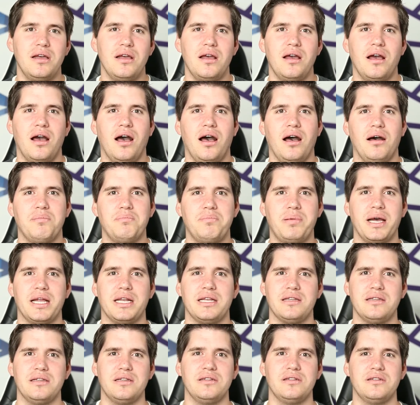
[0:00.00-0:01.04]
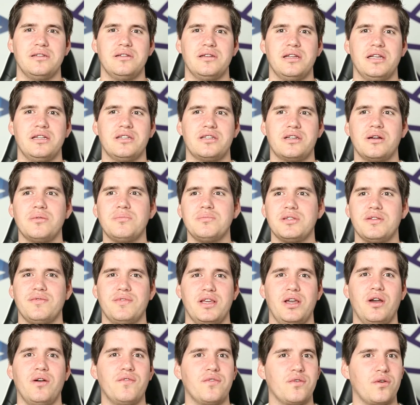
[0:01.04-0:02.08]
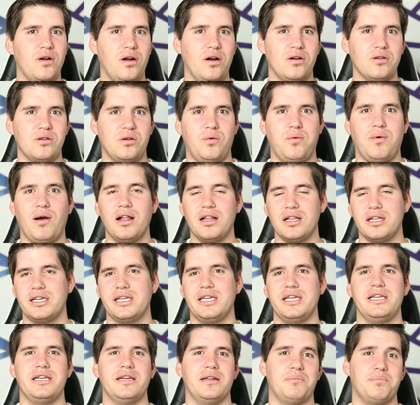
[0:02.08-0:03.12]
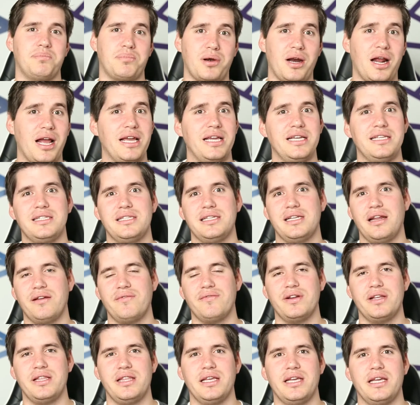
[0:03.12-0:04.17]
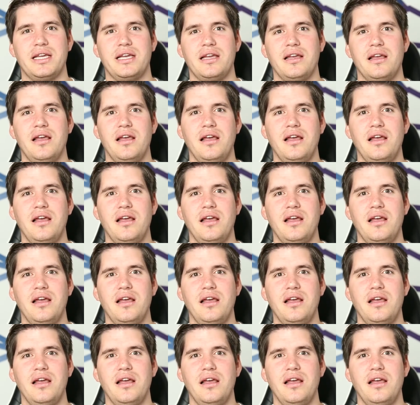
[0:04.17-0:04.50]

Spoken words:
But in terms of the overall quality and price and everything,